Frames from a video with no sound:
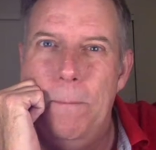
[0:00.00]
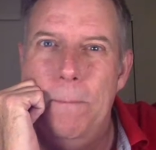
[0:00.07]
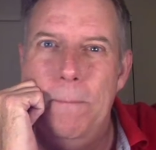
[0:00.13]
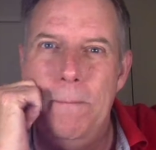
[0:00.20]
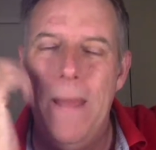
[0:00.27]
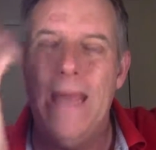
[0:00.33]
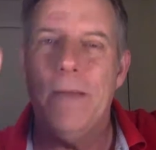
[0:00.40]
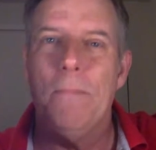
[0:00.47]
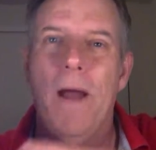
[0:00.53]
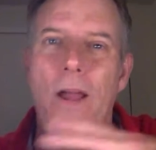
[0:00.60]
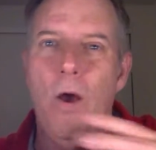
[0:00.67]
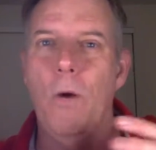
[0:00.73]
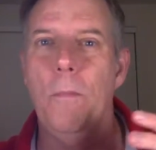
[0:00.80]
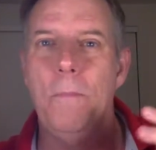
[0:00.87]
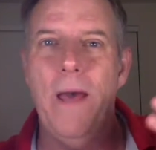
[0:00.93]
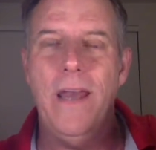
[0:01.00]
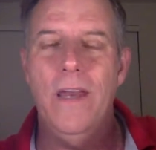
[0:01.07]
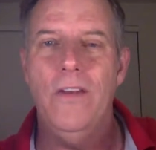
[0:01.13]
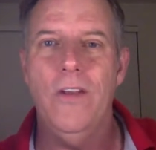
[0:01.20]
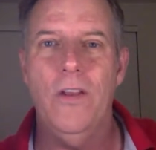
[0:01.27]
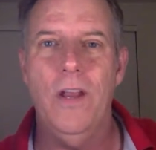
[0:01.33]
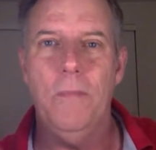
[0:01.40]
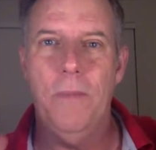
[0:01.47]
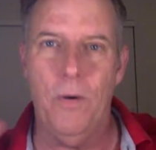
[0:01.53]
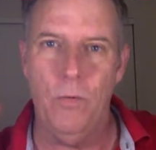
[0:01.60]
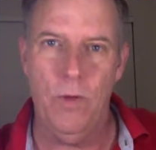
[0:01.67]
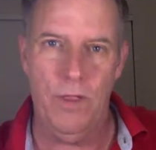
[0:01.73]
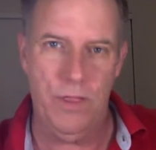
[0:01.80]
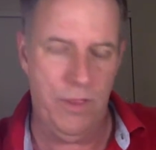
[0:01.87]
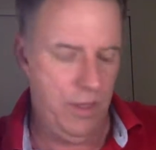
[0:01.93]
make my own panettone, but
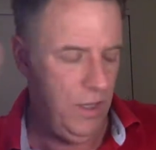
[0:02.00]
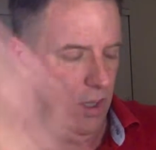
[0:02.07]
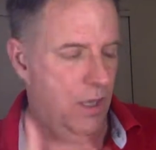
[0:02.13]
with